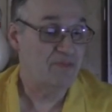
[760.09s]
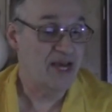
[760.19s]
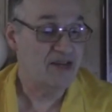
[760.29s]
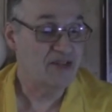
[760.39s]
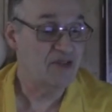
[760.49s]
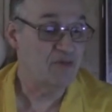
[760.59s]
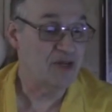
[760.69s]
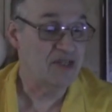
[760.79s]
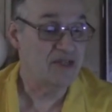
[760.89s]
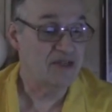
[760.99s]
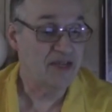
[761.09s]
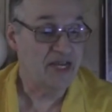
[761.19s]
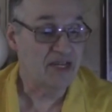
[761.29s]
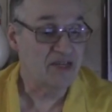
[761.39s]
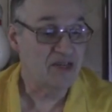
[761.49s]
badges which
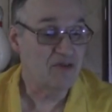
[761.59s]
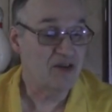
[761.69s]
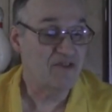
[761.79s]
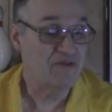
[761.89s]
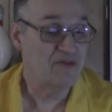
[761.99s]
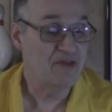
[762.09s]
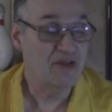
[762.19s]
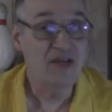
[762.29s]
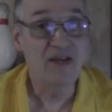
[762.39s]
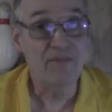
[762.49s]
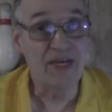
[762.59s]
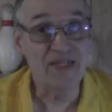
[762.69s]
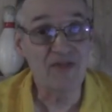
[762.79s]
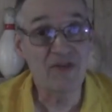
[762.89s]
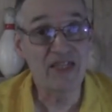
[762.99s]
they can show off by
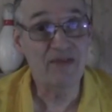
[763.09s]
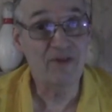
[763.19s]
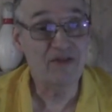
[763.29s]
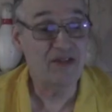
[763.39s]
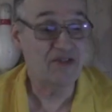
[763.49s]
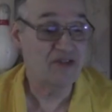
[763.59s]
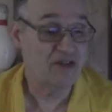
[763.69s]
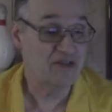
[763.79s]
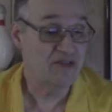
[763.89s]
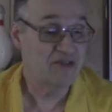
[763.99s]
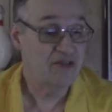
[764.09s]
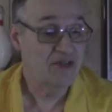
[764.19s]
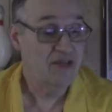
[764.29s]
sewing them on their shirts.